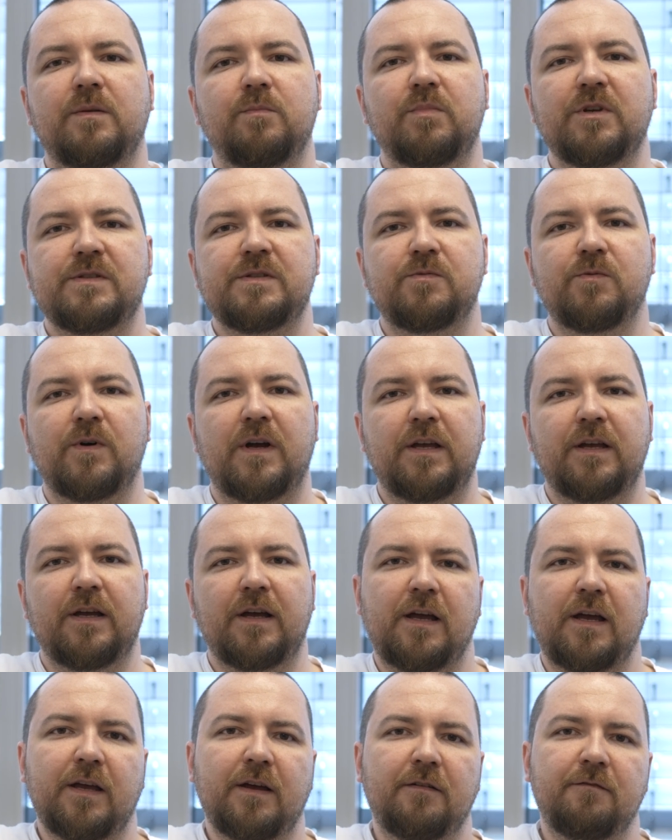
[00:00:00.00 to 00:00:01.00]
The best way
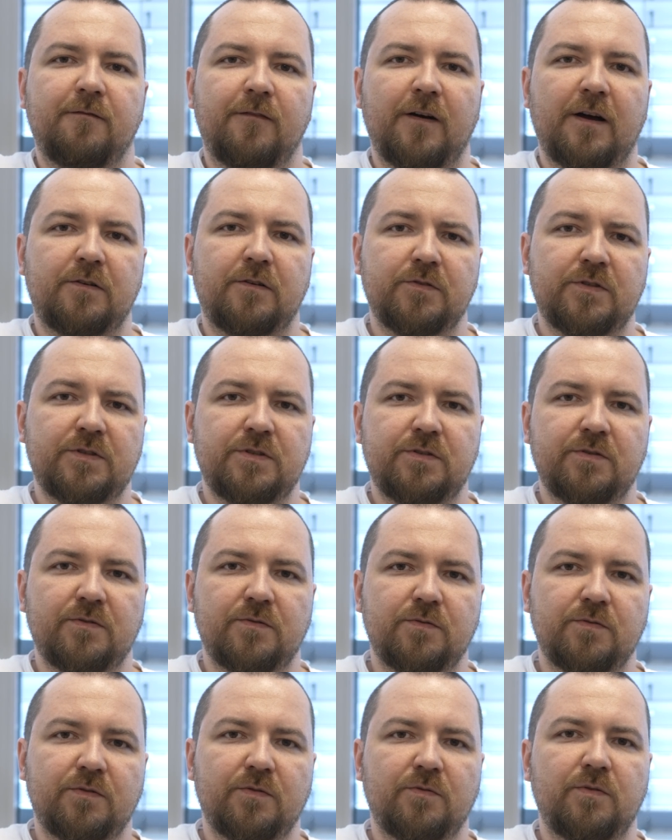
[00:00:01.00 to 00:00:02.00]
I have found
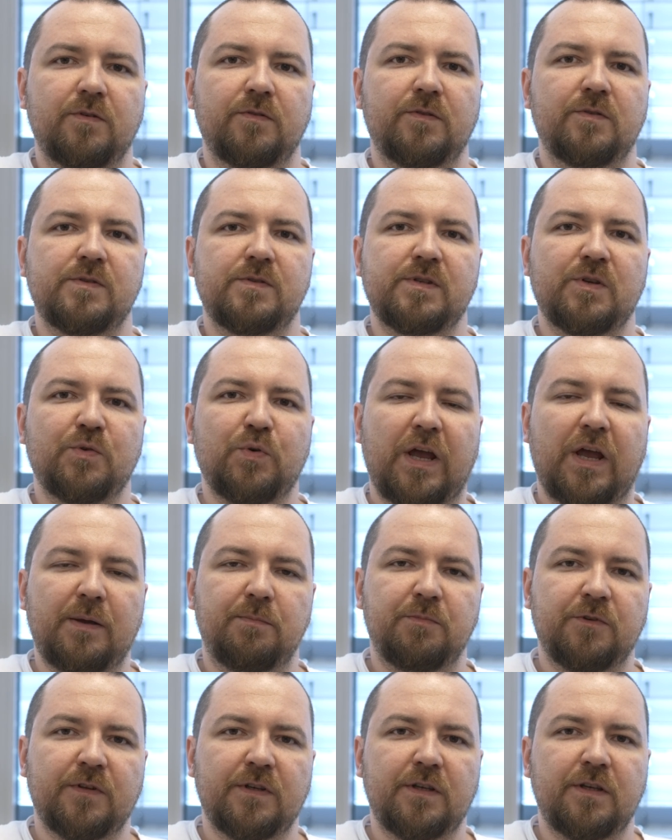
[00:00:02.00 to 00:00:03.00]
to
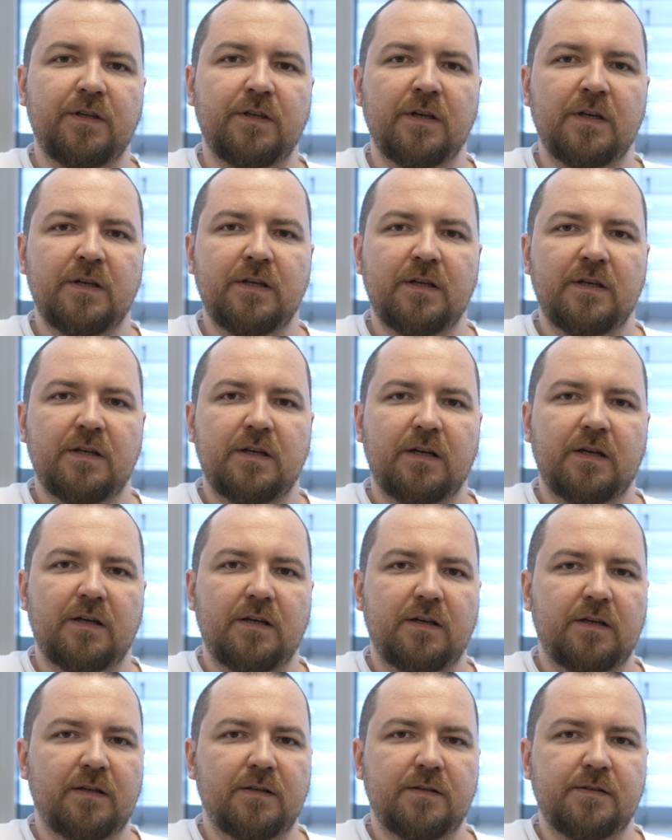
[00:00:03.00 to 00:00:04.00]
scrape the
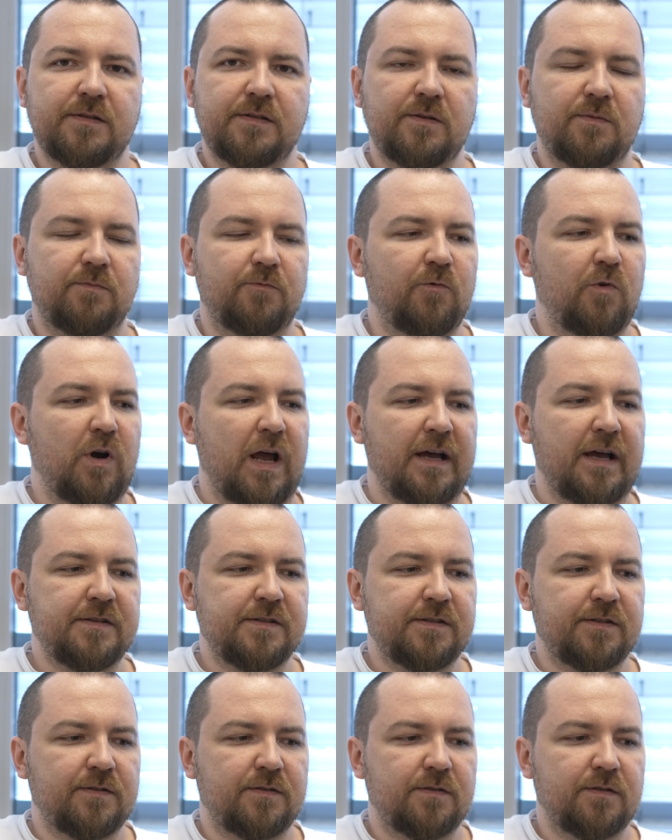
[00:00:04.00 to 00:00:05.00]
some
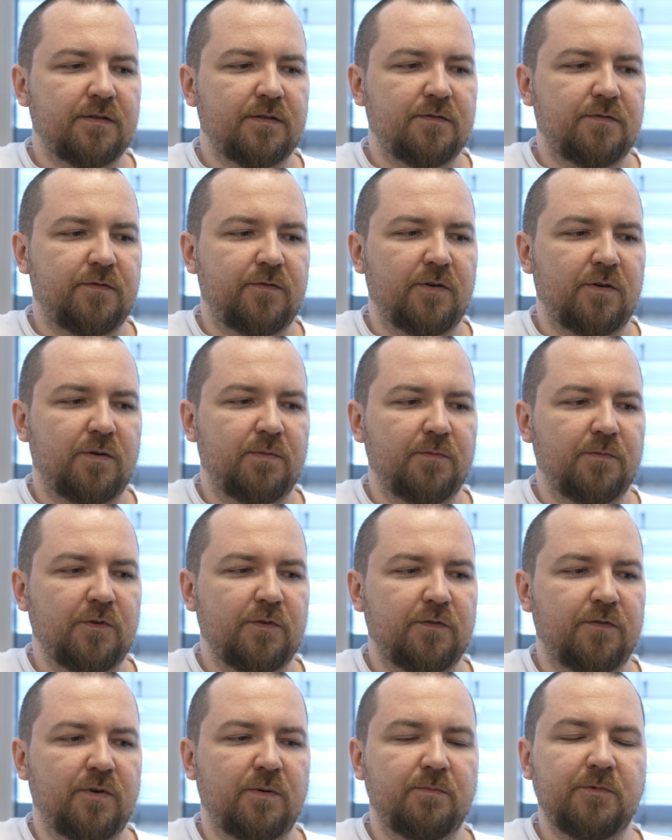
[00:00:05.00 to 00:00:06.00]
rust
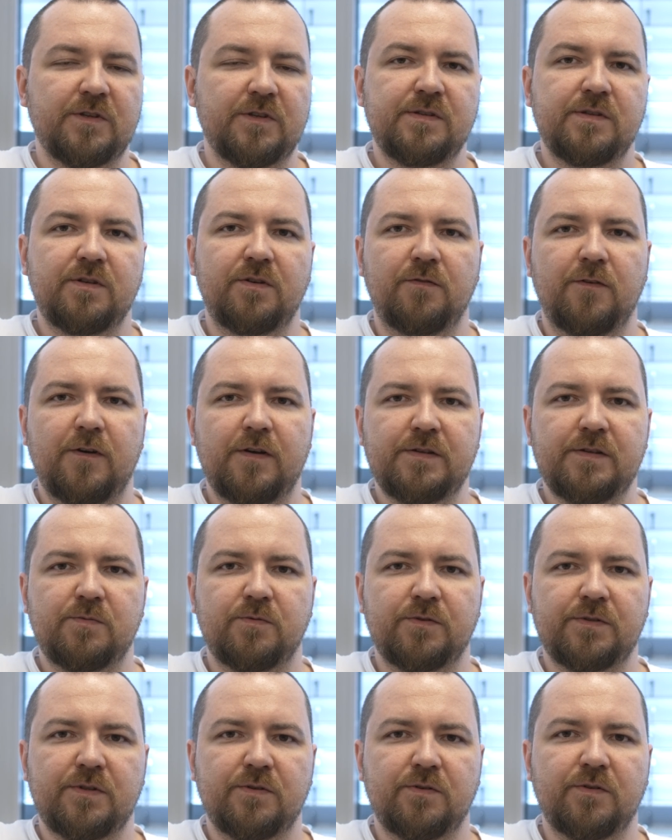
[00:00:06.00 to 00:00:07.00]
from the surface
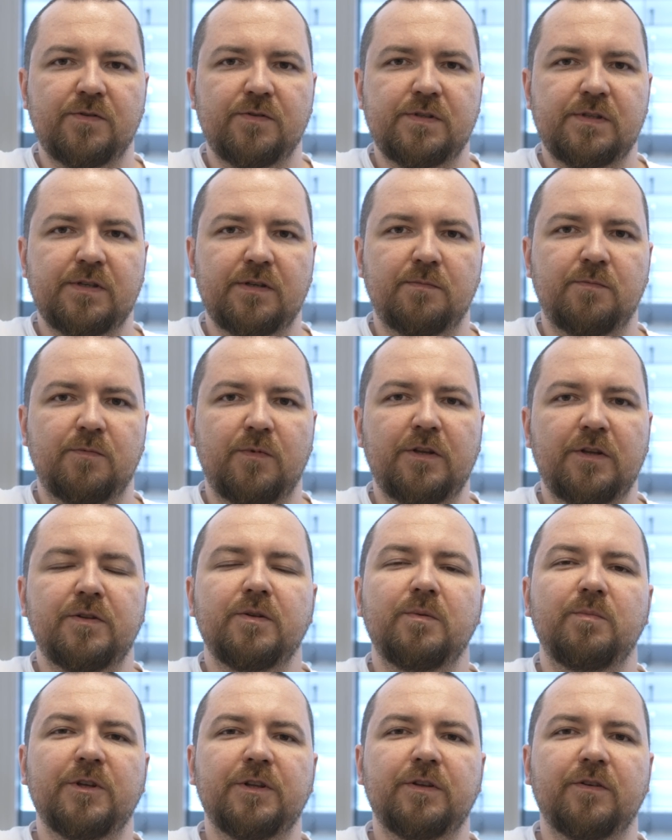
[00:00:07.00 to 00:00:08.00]
was to use a
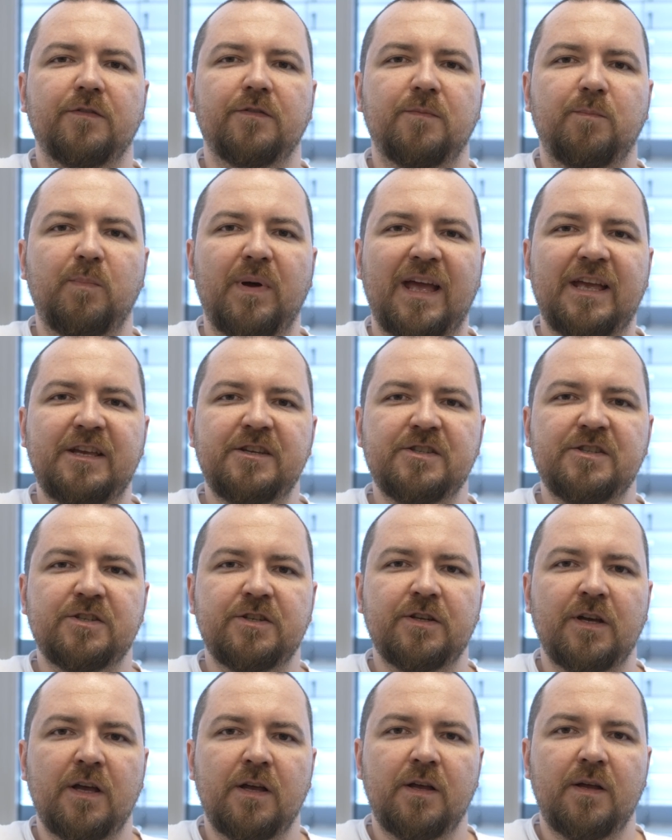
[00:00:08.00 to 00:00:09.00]
little bit of
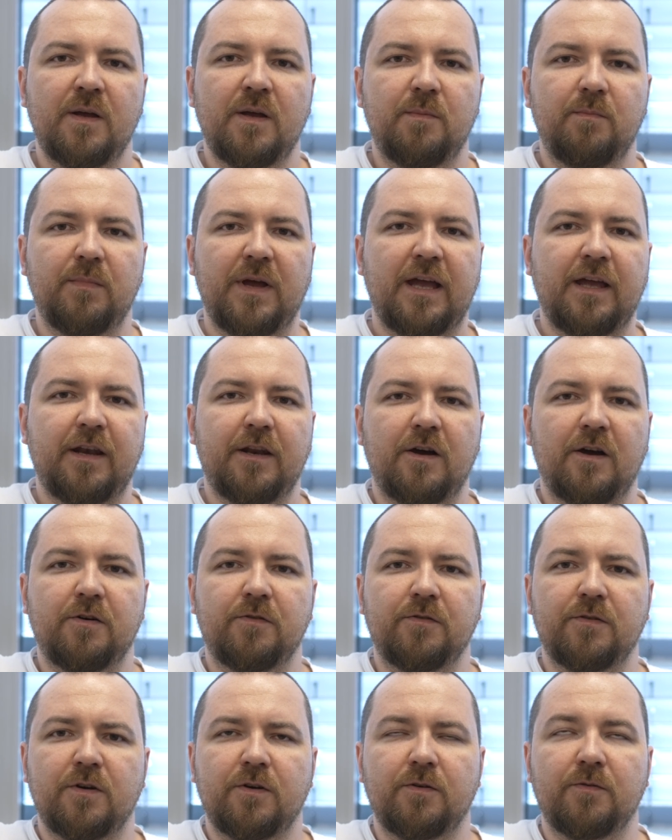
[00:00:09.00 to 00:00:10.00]
paste made
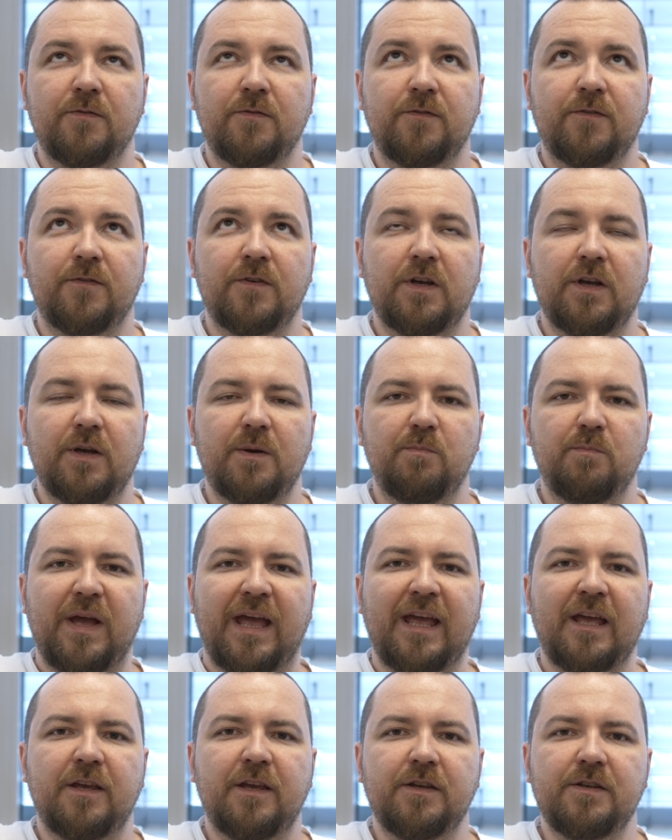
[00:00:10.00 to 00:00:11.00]
out of
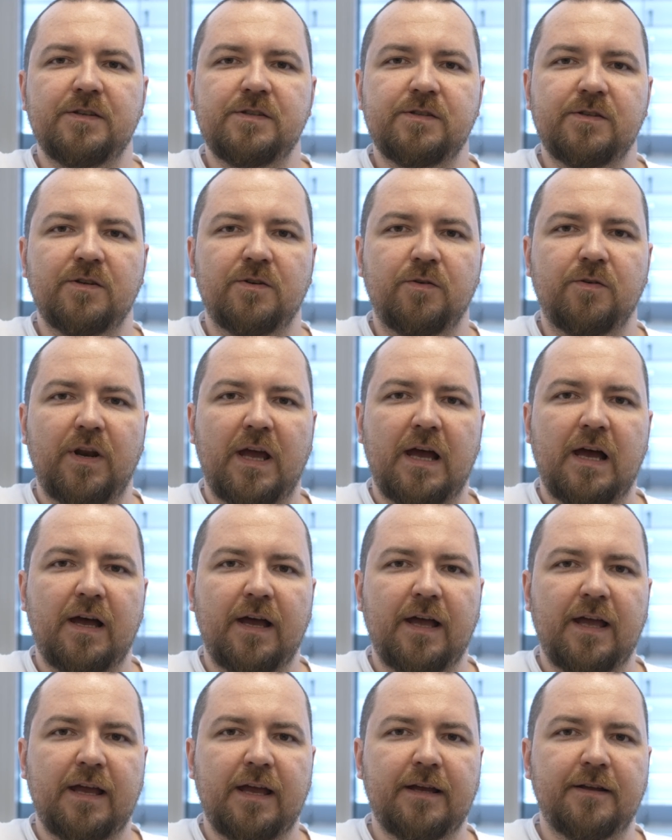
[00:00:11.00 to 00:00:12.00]
baking
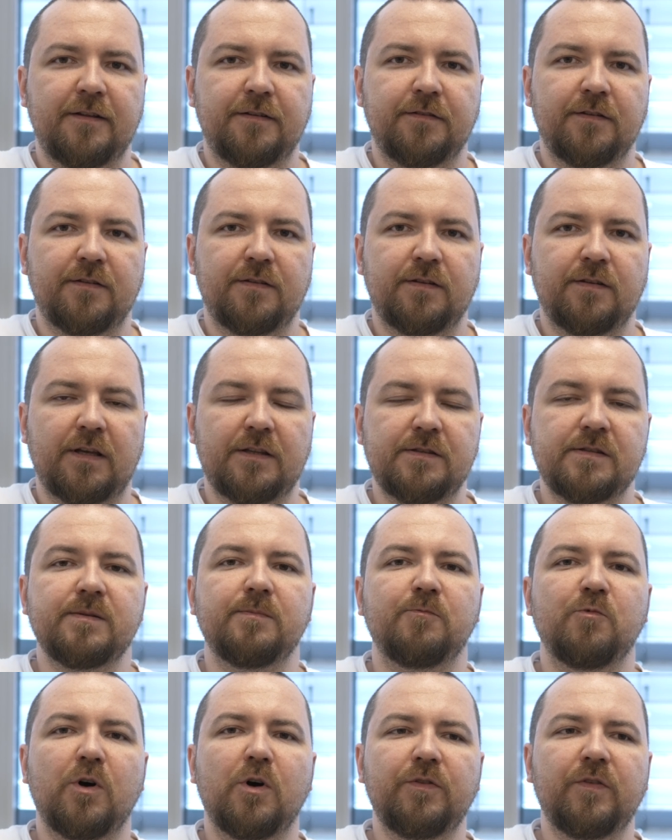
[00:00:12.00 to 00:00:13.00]
soda and
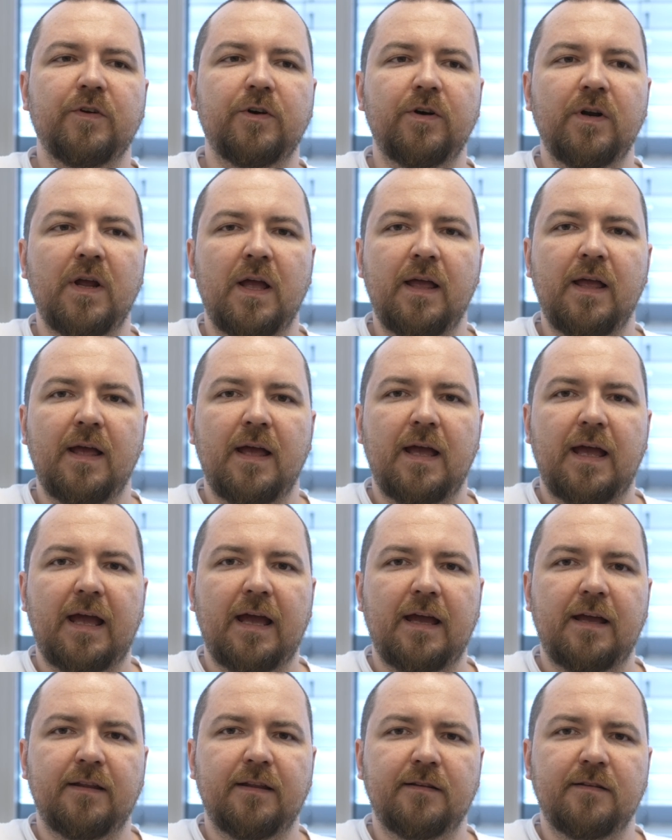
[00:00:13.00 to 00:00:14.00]
some water,
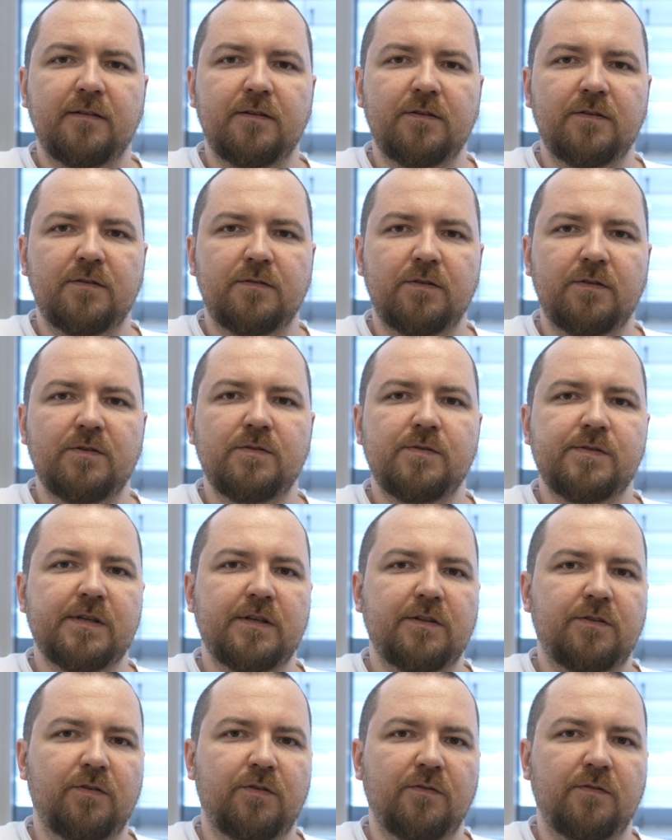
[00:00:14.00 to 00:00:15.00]
and use
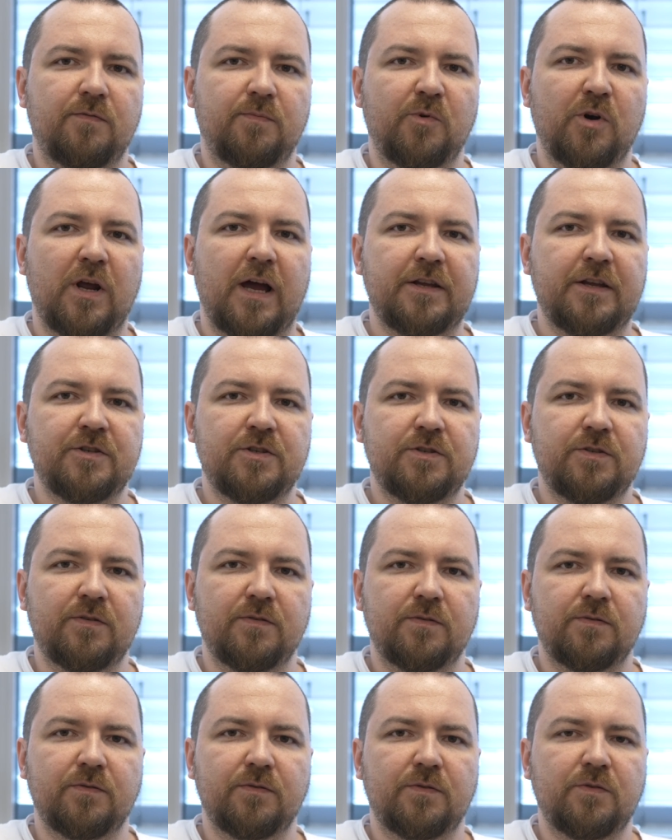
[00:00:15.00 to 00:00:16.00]
a toothbrush
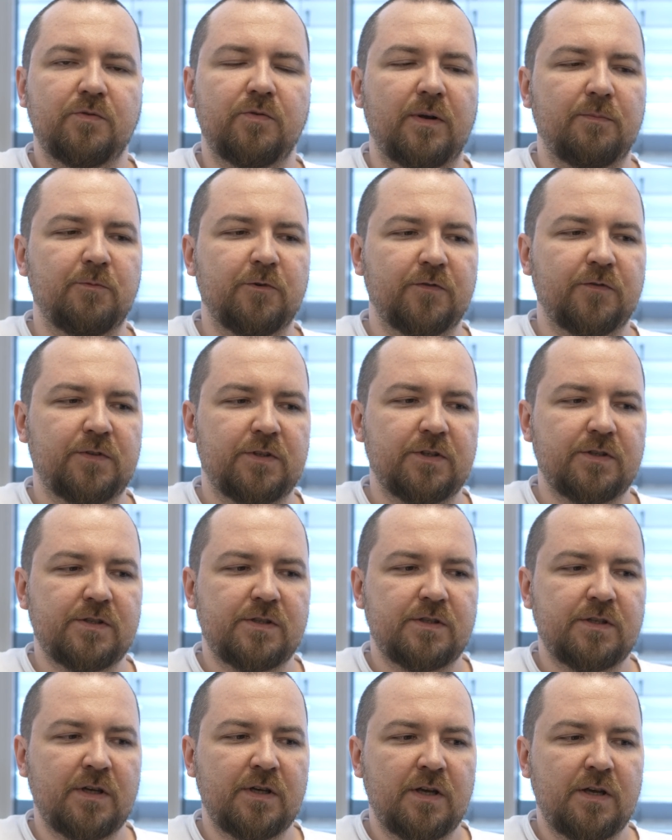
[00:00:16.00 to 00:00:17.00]
to remove
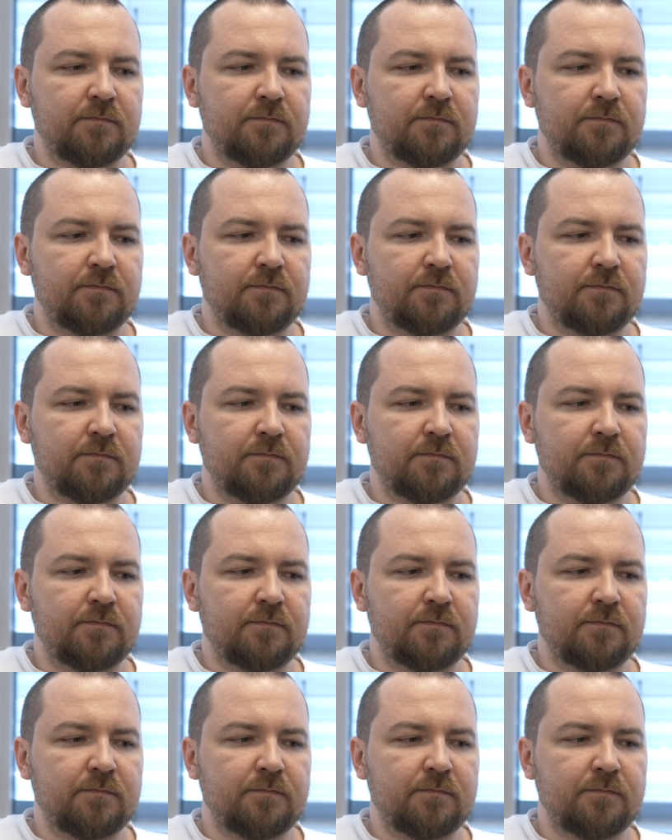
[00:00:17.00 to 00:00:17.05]
this.